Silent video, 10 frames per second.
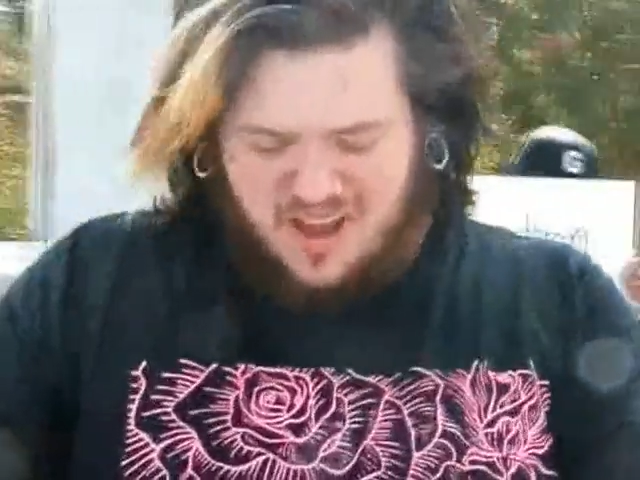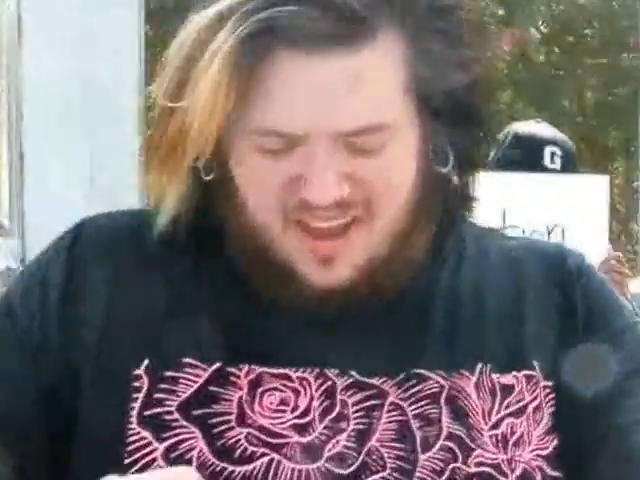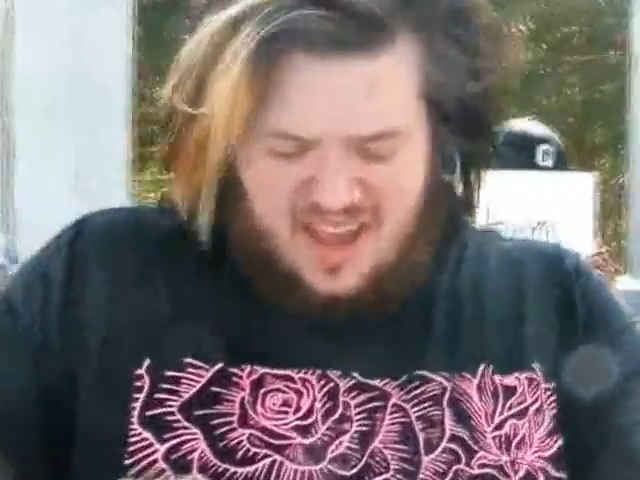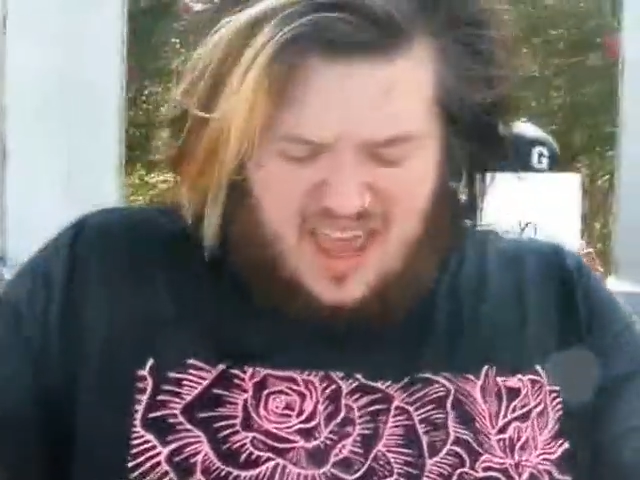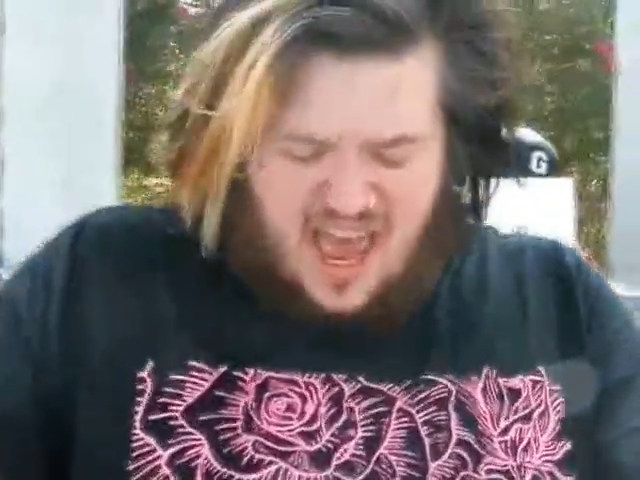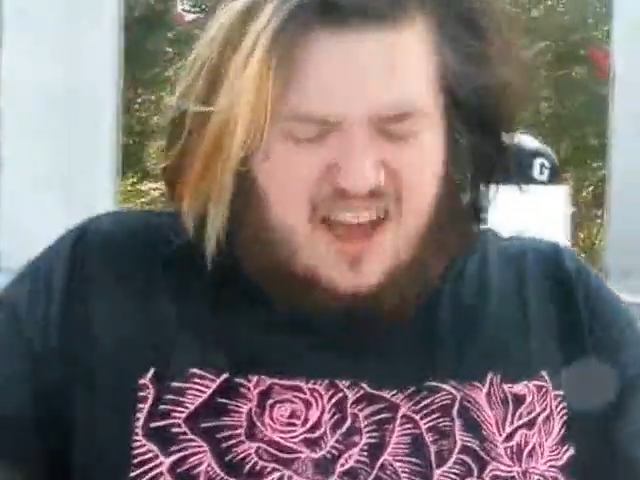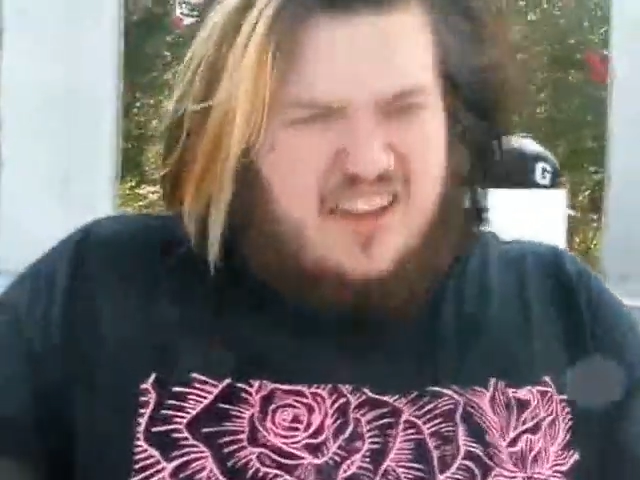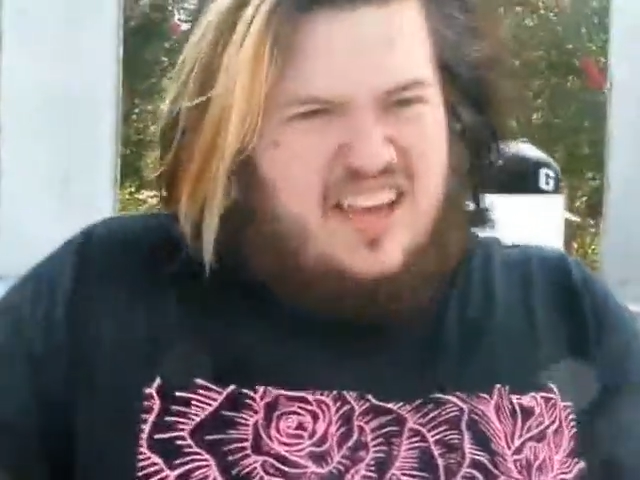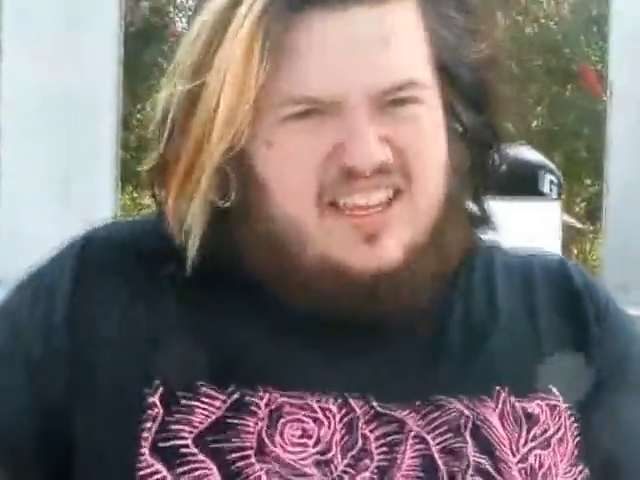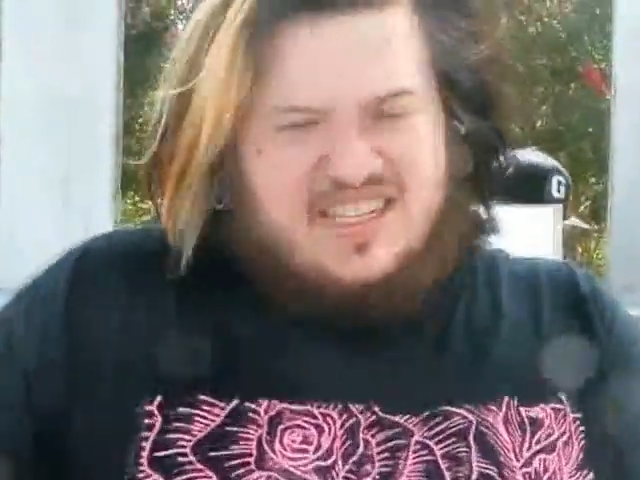my
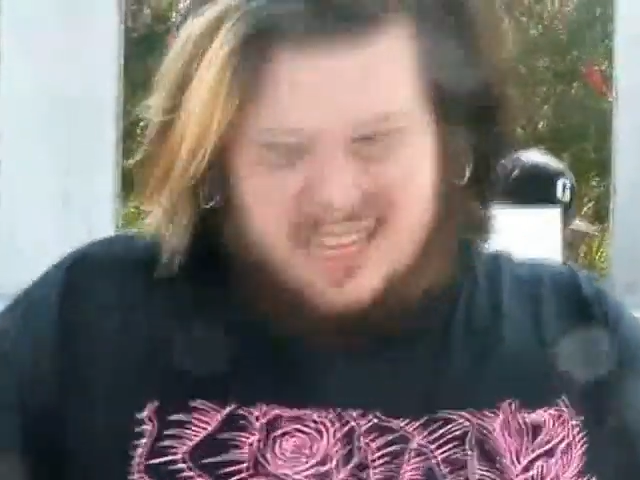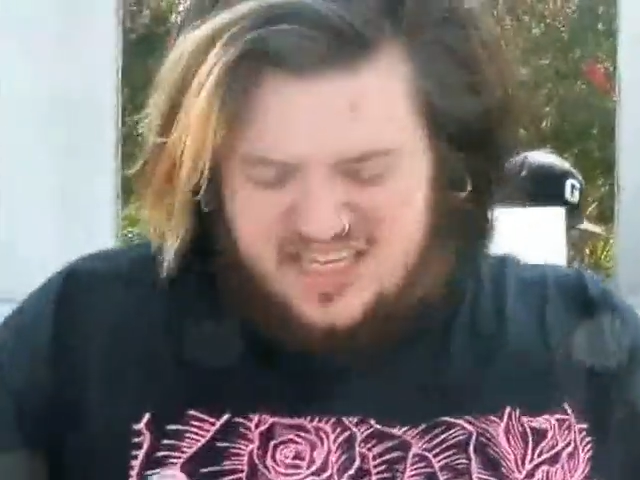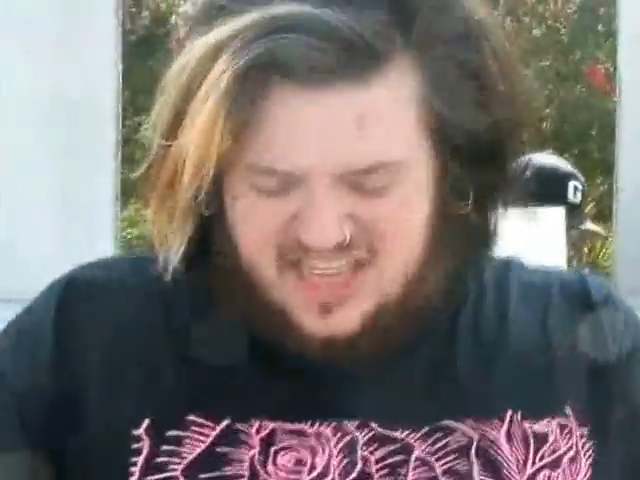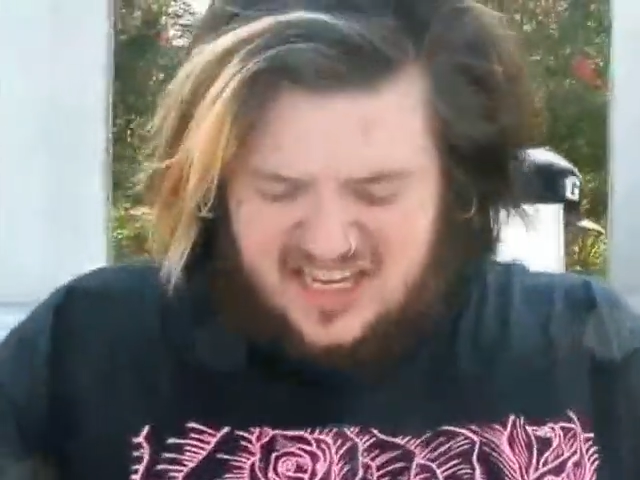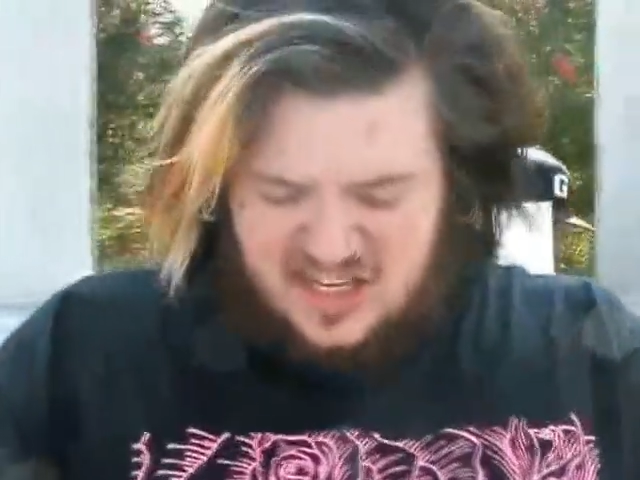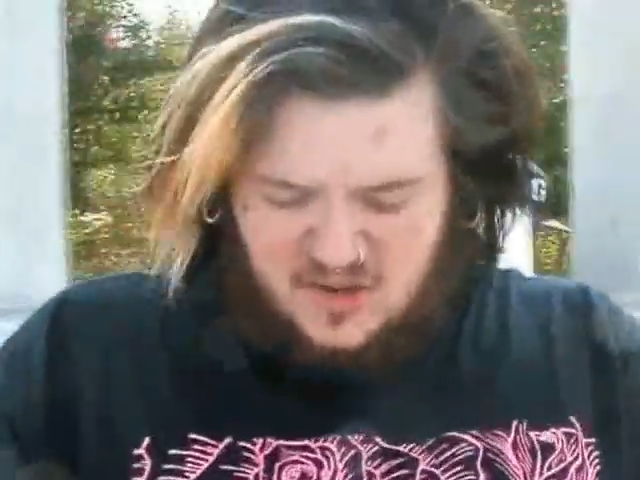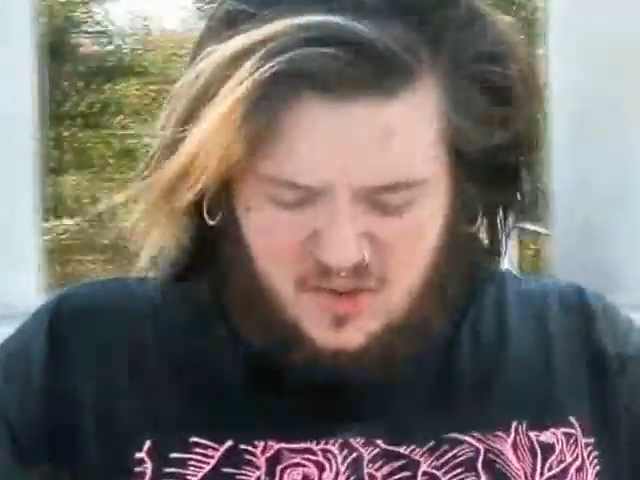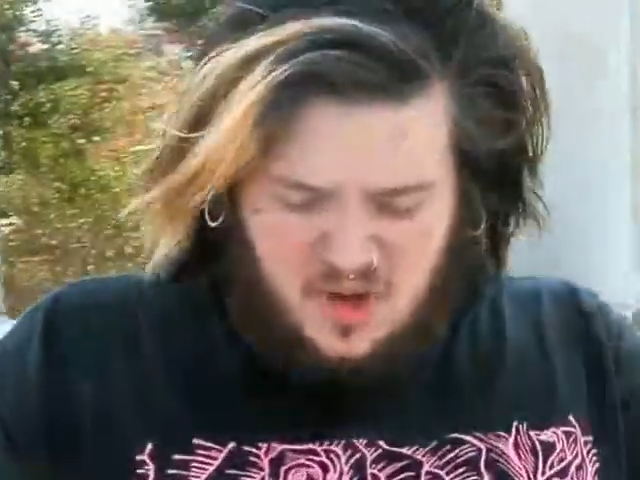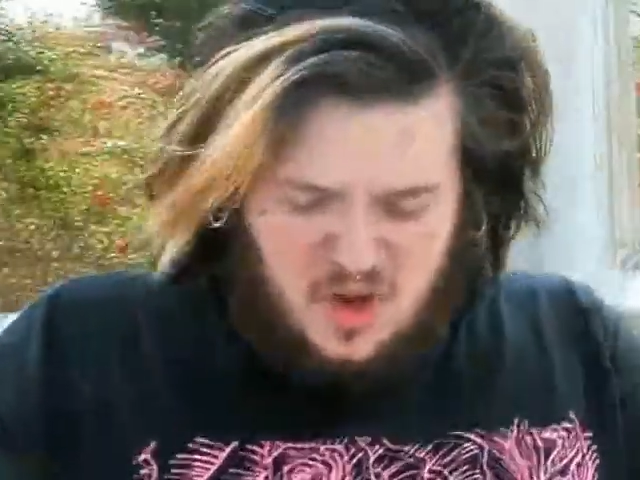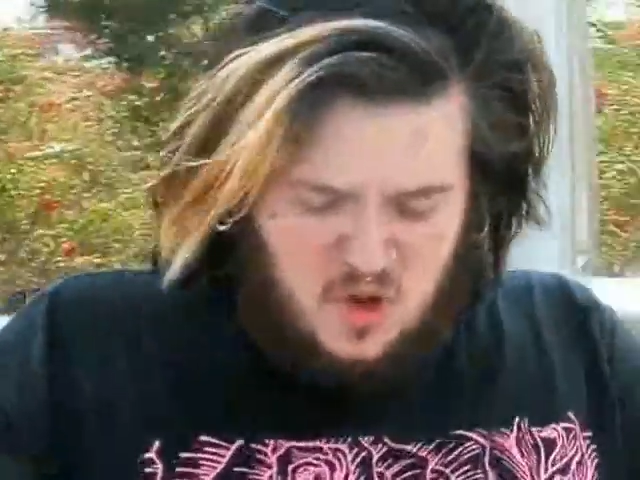accolades
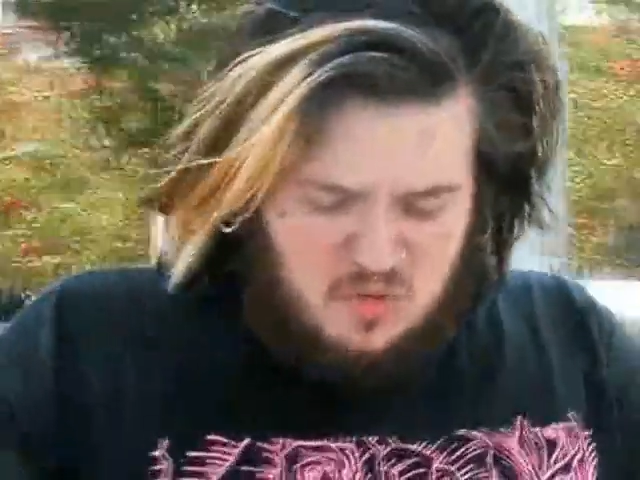continue,